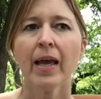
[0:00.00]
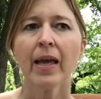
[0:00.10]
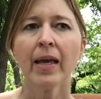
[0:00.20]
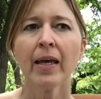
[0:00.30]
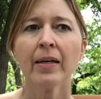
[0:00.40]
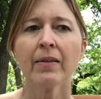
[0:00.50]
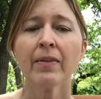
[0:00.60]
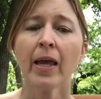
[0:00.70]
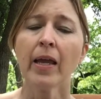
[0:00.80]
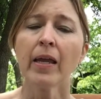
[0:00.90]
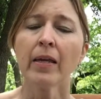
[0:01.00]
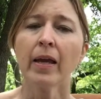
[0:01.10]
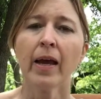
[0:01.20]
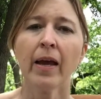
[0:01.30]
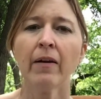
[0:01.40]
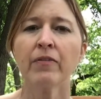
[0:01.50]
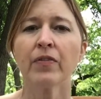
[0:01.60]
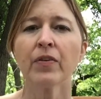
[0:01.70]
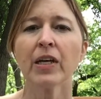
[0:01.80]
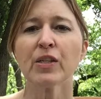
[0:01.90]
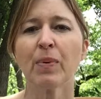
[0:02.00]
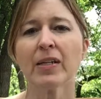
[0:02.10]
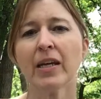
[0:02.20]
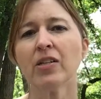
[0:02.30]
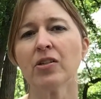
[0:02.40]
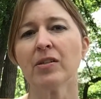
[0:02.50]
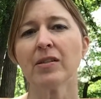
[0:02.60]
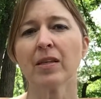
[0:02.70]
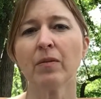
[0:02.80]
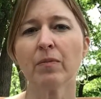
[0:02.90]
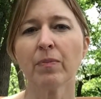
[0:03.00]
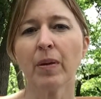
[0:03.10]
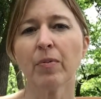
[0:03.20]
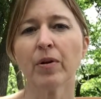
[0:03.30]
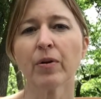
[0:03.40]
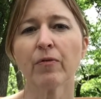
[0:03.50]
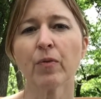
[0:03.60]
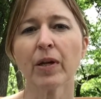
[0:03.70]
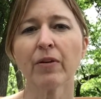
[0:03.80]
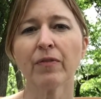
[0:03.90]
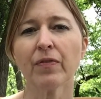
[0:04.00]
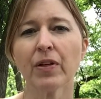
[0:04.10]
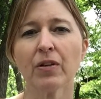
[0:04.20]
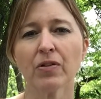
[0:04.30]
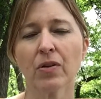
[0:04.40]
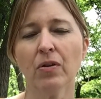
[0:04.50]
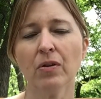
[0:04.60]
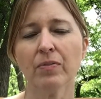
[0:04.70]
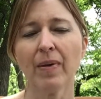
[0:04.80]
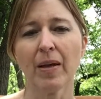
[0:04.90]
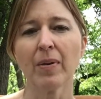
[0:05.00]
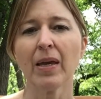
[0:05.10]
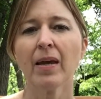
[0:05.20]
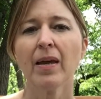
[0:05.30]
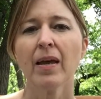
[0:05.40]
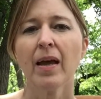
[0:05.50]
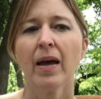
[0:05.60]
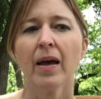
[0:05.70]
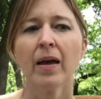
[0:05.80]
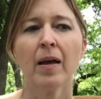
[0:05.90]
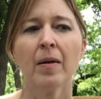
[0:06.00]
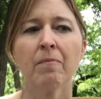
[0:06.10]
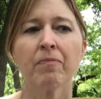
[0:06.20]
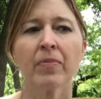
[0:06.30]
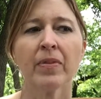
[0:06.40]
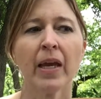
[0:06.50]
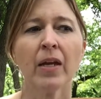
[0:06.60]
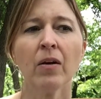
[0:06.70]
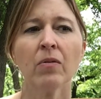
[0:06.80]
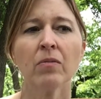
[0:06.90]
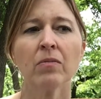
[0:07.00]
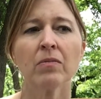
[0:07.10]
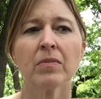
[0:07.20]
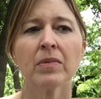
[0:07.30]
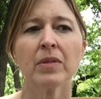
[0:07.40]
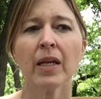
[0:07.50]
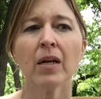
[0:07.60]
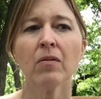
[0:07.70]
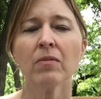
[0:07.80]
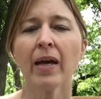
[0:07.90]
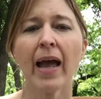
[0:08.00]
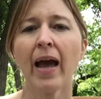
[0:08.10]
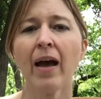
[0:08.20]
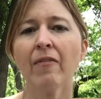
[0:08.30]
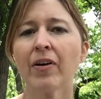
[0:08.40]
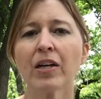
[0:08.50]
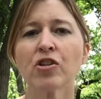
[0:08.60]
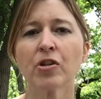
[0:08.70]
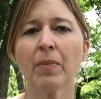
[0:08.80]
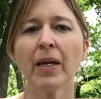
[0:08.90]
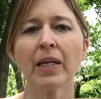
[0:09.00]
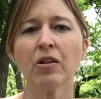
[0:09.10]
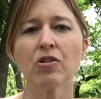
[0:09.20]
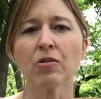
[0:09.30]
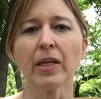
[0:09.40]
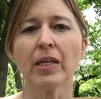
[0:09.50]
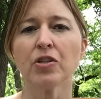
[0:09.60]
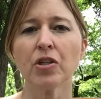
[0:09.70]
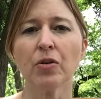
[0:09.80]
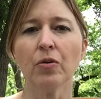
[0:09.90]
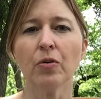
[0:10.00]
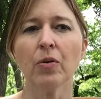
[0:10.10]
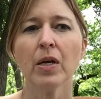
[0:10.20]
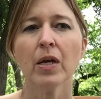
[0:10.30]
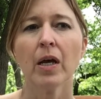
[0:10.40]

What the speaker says: and they have different expectations than people who are 40 or 50 years old, maybe. They don't have extra money usually to